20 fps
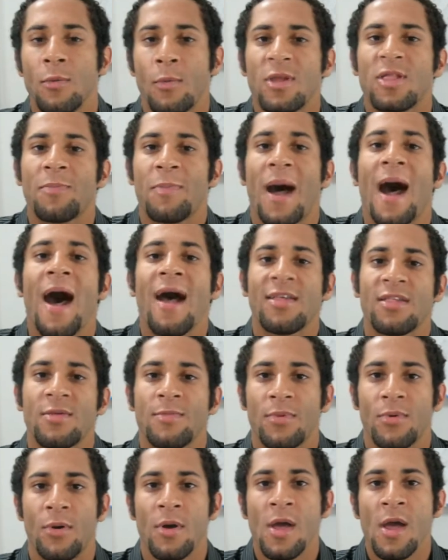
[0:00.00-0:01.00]
what's
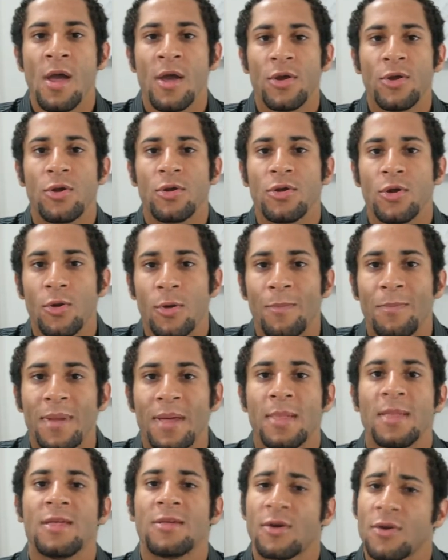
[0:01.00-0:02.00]
possible? Your
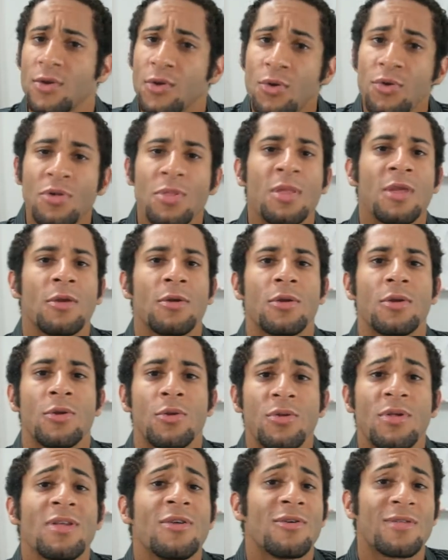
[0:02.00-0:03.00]
abilities? Are you
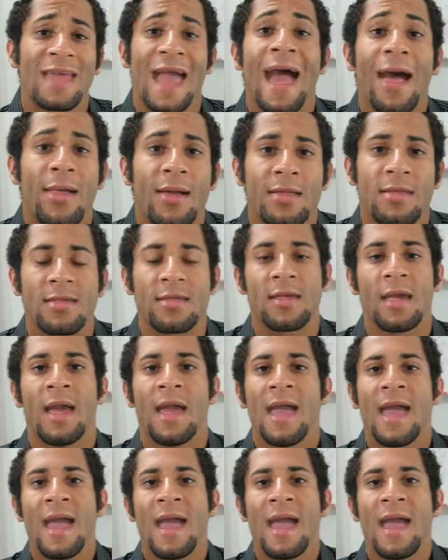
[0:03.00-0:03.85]
using your talents?